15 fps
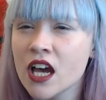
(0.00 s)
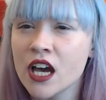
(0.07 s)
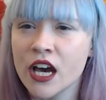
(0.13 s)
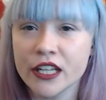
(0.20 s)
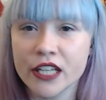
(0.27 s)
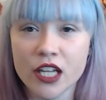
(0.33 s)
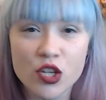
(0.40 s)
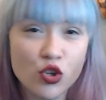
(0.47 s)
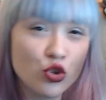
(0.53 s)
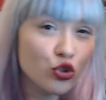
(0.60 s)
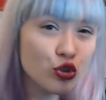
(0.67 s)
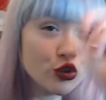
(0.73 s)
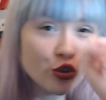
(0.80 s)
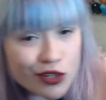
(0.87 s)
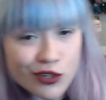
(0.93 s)
and then you
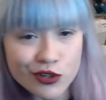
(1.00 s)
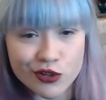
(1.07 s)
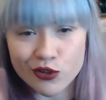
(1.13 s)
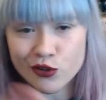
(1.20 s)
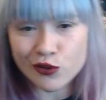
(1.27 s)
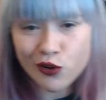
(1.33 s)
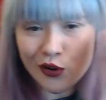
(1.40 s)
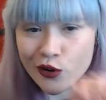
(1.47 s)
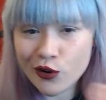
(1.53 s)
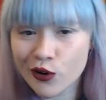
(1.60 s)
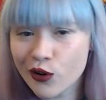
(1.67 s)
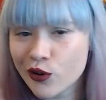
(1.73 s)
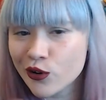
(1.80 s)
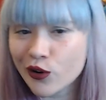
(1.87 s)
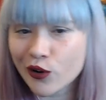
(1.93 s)
can draw
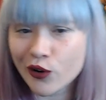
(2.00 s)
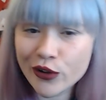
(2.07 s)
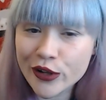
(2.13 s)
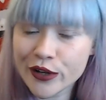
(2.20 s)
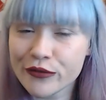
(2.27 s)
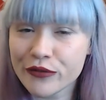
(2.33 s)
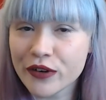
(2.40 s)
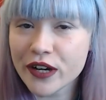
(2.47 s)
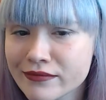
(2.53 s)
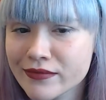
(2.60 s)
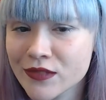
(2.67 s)
all over it,